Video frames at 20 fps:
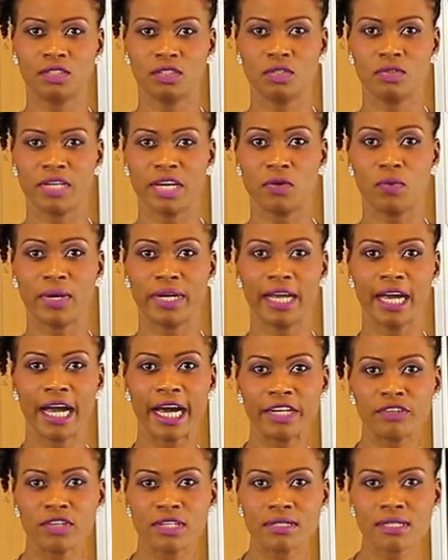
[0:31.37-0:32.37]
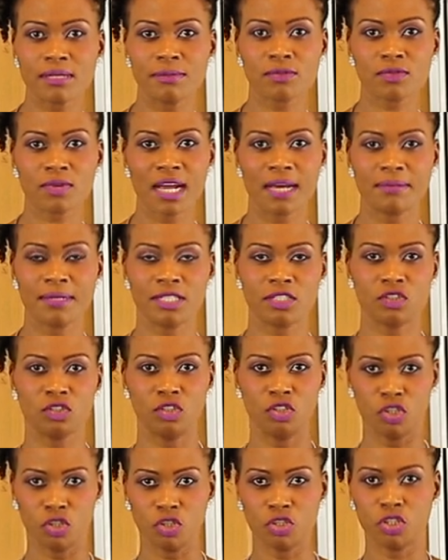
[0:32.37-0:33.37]
to get 100 subscribers
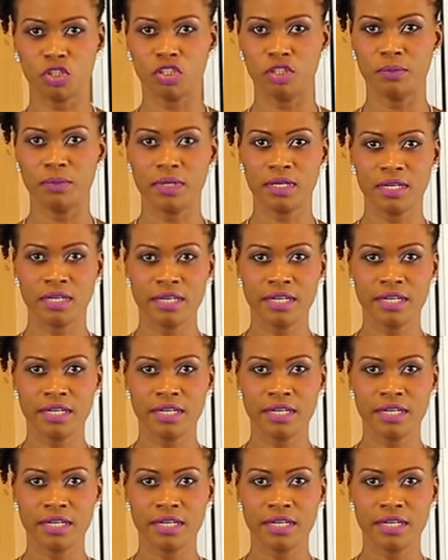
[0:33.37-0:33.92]
on YouTube.